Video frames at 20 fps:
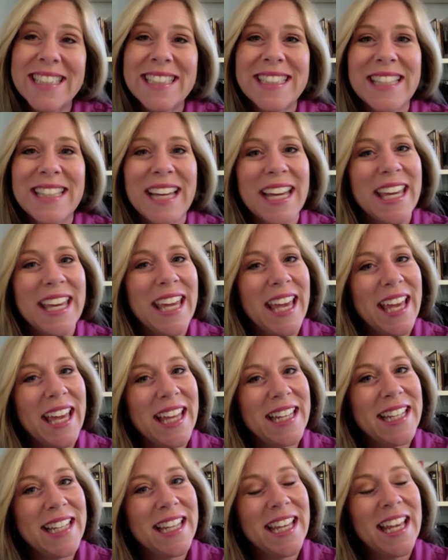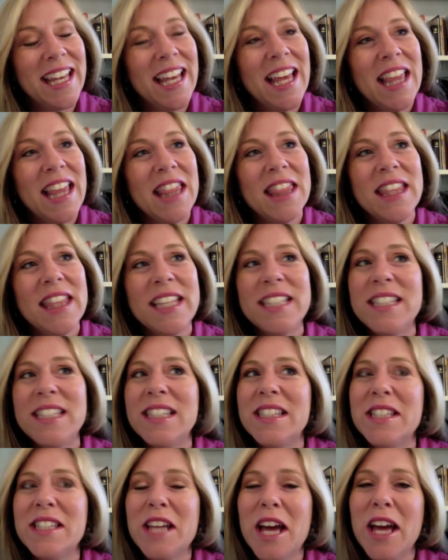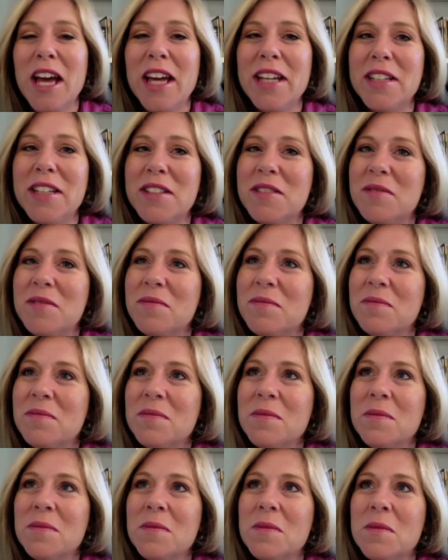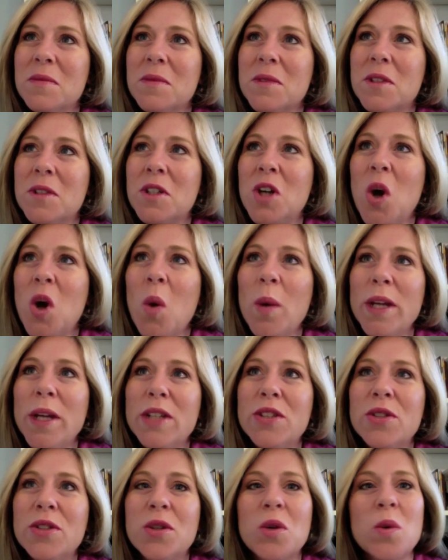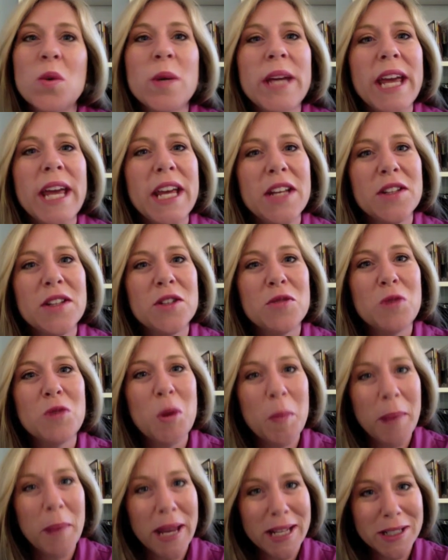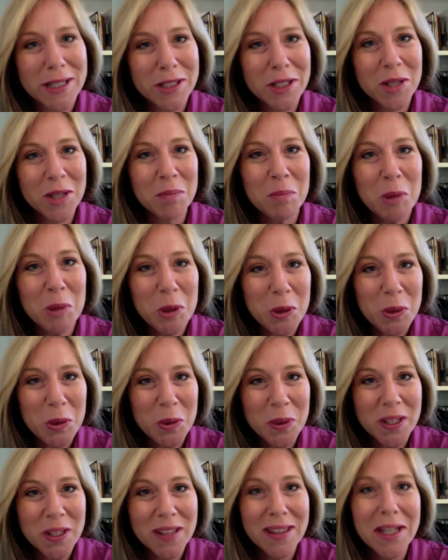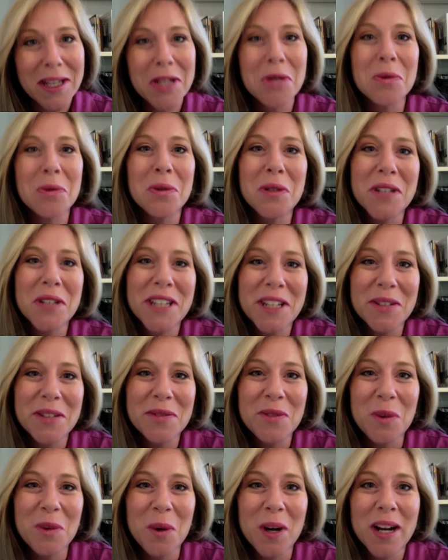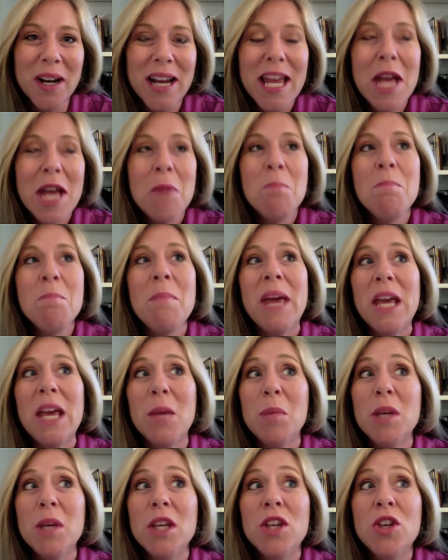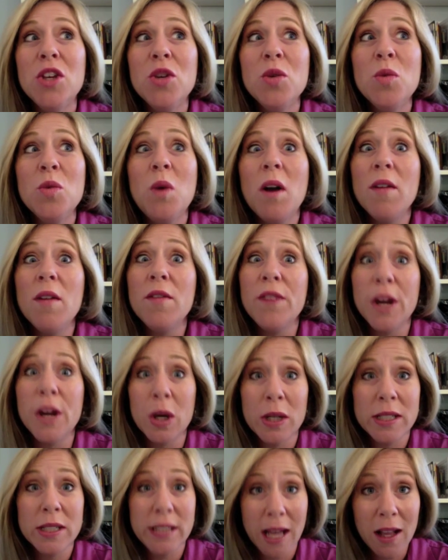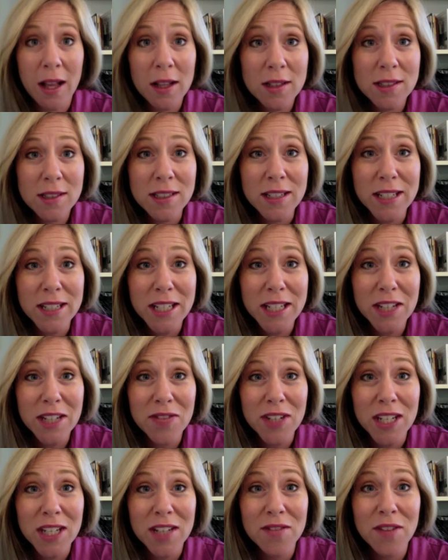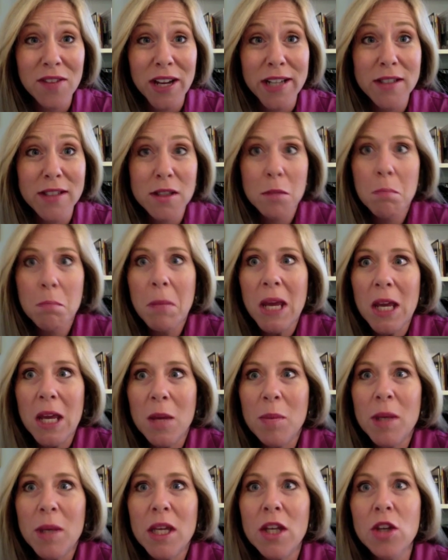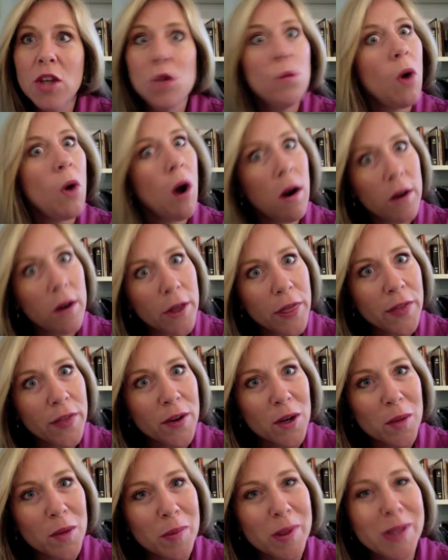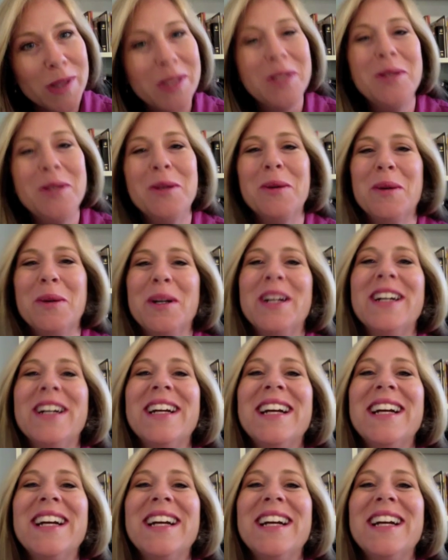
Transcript: Again, this is not going to create the romantic mood that you're looking for. Maybe you are very talented at giving advice. Maybe you are a therapist, or